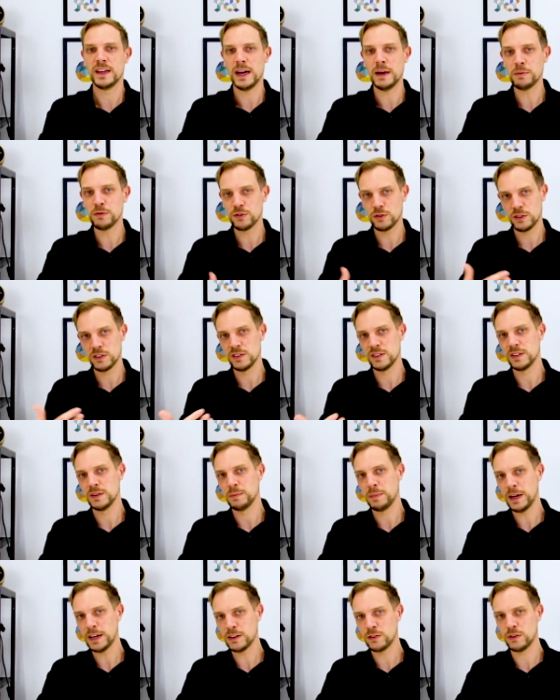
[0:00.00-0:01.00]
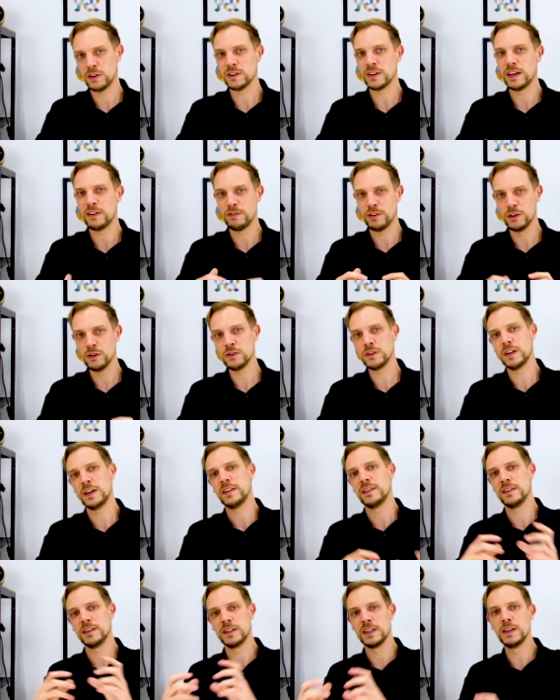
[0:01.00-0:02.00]
The app stores in the background have a look
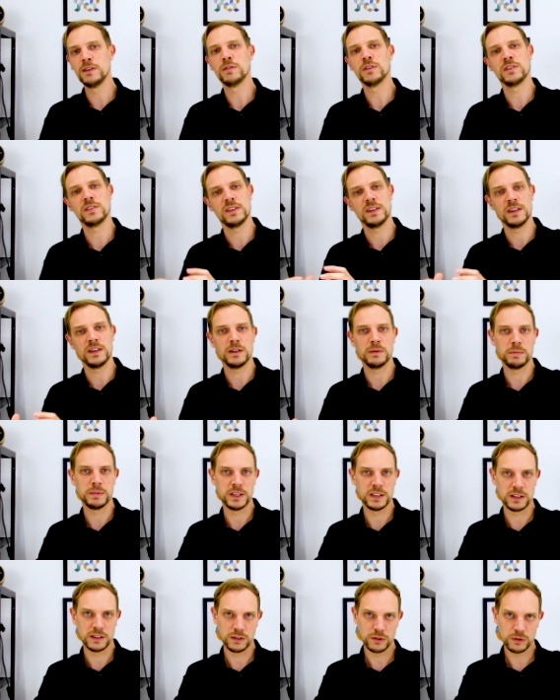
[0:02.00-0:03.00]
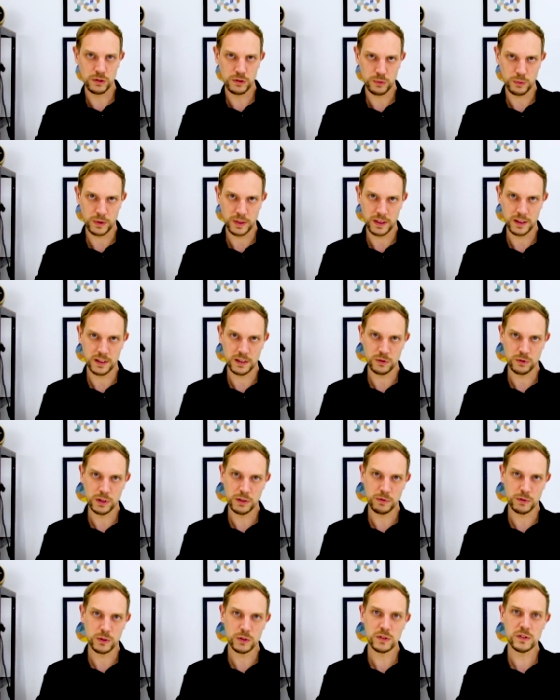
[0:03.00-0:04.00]
at the keywords that are being used within the
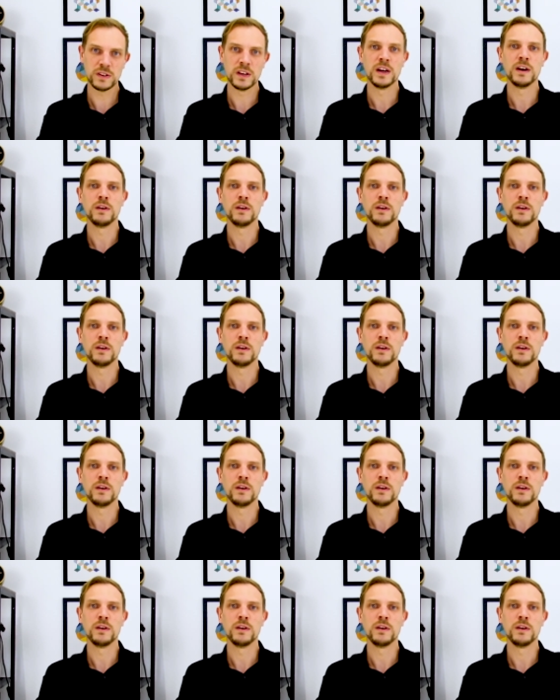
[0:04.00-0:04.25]
reviews,